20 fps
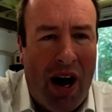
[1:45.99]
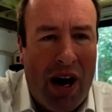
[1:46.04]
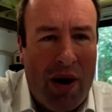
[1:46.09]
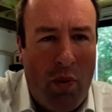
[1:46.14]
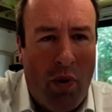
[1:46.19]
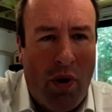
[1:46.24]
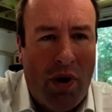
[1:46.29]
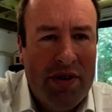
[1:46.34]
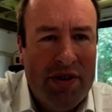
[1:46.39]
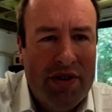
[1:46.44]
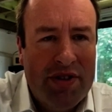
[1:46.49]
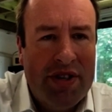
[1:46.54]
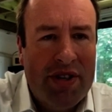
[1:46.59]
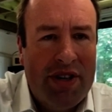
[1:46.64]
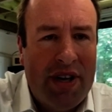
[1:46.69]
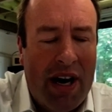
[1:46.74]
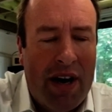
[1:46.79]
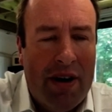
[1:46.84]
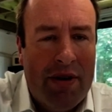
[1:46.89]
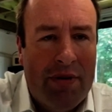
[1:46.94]
I want to
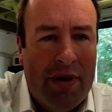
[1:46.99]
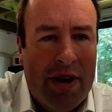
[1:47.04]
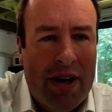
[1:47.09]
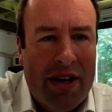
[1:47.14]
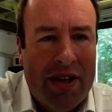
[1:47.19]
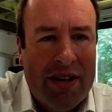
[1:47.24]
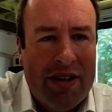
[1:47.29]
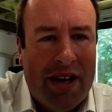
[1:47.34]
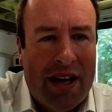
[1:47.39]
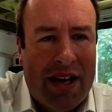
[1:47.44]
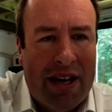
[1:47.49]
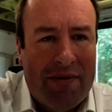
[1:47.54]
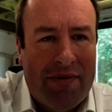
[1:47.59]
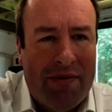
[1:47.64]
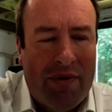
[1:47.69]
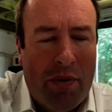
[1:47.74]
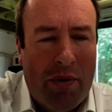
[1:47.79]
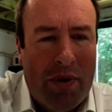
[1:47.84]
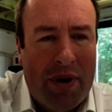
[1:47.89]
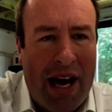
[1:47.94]
know going
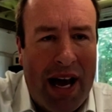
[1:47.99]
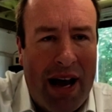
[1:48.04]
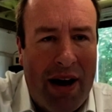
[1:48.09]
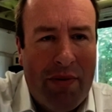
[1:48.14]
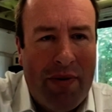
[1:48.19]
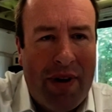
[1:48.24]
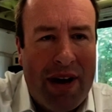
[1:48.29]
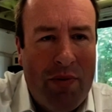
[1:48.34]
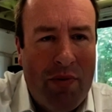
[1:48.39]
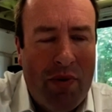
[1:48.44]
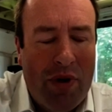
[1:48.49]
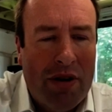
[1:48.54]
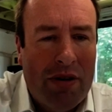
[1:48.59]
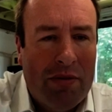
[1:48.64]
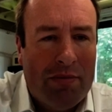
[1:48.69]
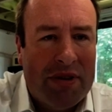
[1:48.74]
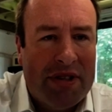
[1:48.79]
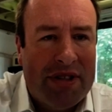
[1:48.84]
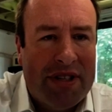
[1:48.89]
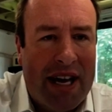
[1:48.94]
forward how they
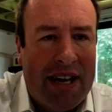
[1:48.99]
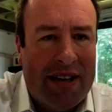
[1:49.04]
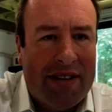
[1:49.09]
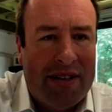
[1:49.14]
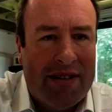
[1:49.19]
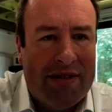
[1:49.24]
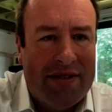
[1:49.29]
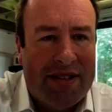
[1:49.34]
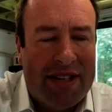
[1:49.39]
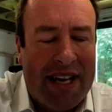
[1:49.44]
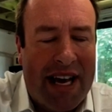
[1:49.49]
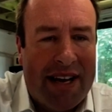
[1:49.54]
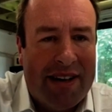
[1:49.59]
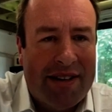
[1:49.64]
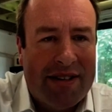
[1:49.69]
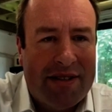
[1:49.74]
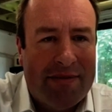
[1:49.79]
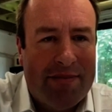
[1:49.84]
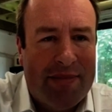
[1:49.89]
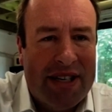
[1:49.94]
will protect those
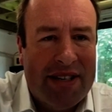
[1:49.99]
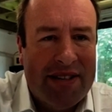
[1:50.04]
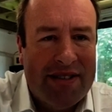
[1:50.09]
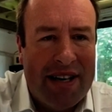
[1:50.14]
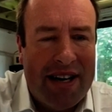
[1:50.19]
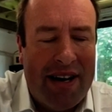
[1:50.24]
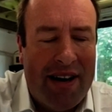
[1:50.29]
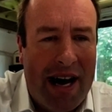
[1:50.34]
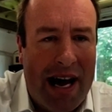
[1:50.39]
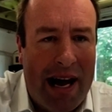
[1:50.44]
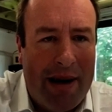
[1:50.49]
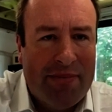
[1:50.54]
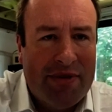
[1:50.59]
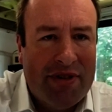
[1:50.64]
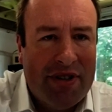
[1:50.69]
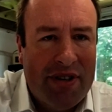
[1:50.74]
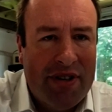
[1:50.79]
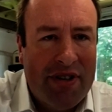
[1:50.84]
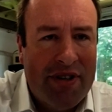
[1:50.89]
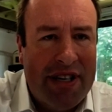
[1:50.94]
standards because they are
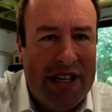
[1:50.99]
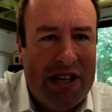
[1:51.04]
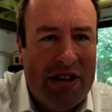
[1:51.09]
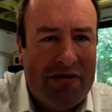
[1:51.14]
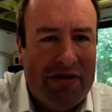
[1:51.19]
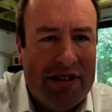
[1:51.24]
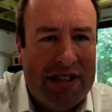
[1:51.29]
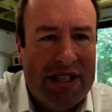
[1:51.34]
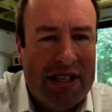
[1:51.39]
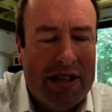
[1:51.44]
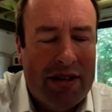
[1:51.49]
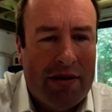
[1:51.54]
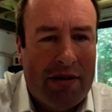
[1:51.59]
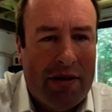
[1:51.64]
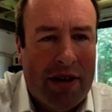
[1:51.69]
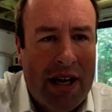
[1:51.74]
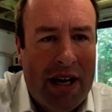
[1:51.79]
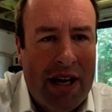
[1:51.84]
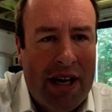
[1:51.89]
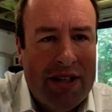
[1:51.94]
absolutely
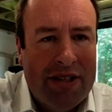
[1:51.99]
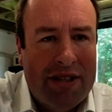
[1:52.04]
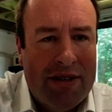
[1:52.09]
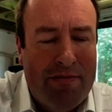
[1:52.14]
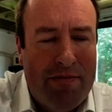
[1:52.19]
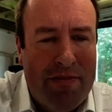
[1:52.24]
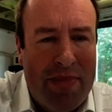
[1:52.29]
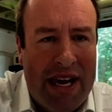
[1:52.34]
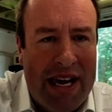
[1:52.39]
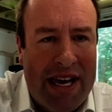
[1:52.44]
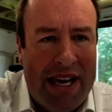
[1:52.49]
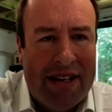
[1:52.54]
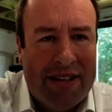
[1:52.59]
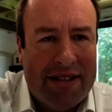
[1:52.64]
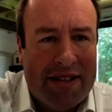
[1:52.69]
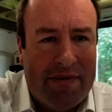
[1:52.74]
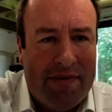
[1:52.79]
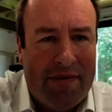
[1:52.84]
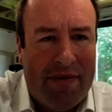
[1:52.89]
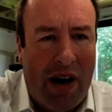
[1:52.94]
critical to me
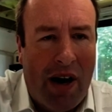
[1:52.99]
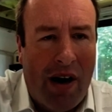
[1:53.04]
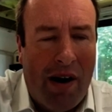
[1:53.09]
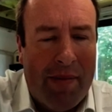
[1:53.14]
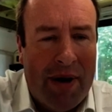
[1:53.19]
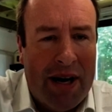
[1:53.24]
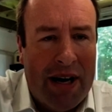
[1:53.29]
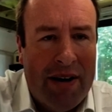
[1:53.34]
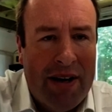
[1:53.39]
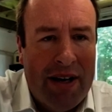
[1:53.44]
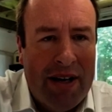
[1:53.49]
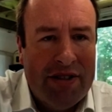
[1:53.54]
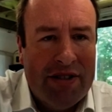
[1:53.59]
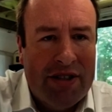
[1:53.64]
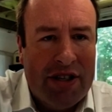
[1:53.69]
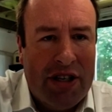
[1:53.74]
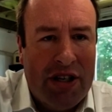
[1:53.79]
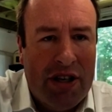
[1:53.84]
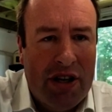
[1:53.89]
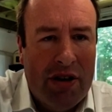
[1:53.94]
as a farmer,
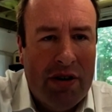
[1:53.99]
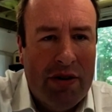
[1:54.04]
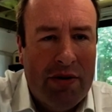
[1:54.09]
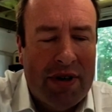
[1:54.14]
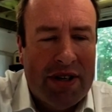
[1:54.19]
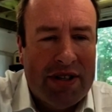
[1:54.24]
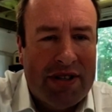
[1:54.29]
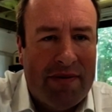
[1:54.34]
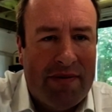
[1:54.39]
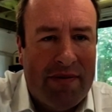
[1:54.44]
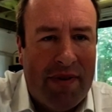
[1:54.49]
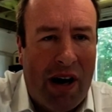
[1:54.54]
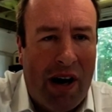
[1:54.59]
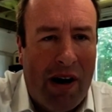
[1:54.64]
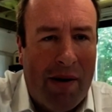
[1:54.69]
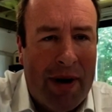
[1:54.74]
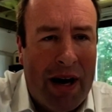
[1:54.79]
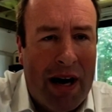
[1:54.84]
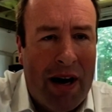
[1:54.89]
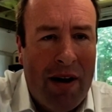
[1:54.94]
to you as a
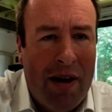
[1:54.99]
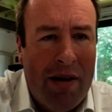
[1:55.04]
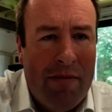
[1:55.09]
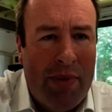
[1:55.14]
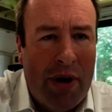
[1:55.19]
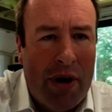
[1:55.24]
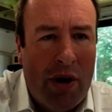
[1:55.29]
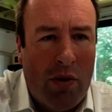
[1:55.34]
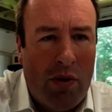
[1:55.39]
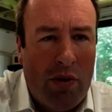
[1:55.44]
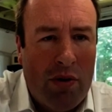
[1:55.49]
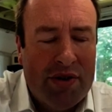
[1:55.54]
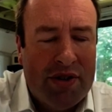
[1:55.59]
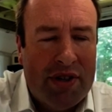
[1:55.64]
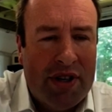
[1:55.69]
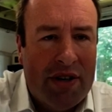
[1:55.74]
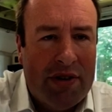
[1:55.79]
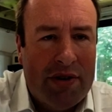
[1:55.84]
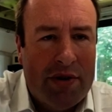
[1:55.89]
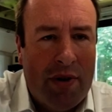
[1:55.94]
farmer, but
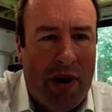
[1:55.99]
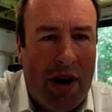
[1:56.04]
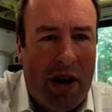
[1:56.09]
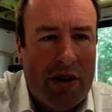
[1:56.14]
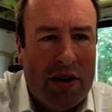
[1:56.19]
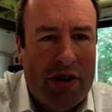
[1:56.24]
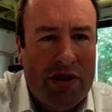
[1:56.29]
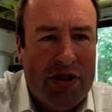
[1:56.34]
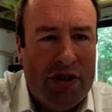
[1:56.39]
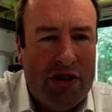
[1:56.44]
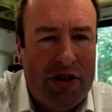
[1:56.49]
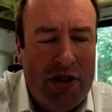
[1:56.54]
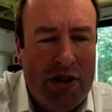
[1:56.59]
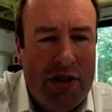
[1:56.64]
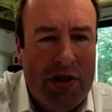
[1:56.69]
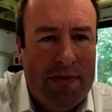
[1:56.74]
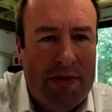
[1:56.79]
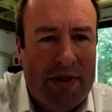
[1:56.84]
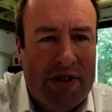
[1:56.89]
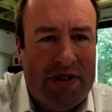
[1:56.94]
also to our
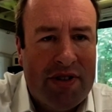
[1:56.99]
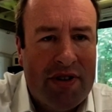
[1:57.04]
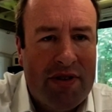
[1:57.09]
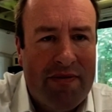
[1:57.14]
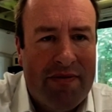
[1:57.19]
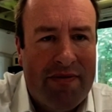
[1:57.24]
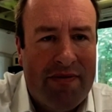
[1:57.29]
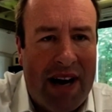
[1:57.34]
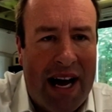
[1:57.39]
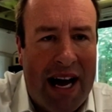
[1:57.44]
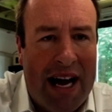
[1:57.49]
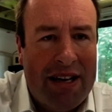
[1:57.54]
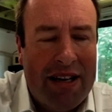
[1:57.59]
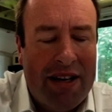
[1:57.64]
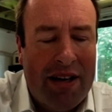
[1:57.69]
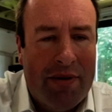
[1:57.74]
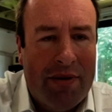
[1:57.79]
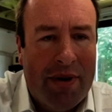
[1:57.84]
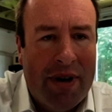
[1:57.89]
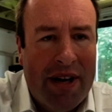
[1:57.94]
consumers who
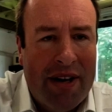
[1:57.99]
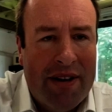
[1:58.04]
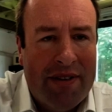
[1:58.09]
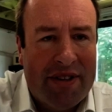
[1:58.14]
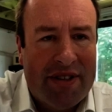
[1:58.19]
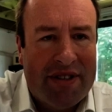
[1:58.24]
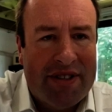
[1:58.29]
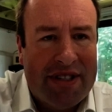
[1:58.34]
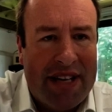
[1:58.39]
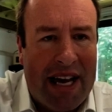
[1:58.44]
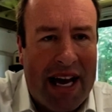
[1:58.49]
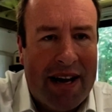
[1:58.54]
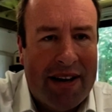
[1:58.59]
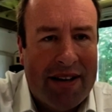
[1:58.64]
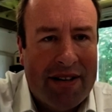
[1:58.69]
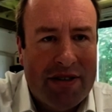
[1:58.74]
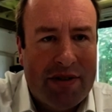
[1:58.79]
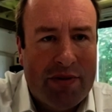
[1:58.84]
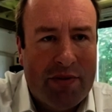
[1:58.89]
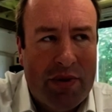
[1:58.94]
value the
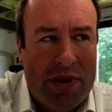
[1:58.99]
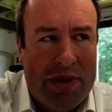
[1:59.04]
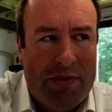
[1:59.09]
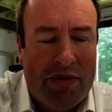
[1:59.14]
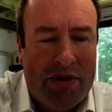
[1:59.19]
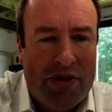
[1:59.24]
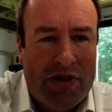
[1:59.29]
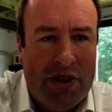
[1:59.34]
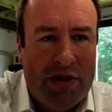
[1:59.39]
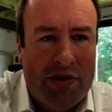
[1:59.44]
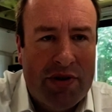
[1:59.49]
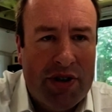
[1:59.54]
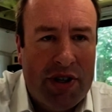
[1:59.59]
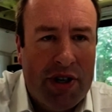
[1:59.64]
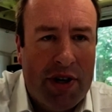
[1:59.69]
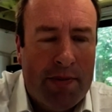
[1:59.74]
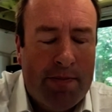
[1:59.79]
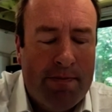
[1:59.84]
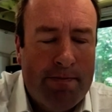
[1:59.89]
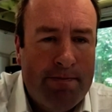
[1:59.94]
standards we produce
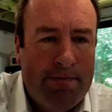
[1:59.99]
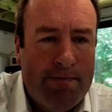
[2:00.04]
to.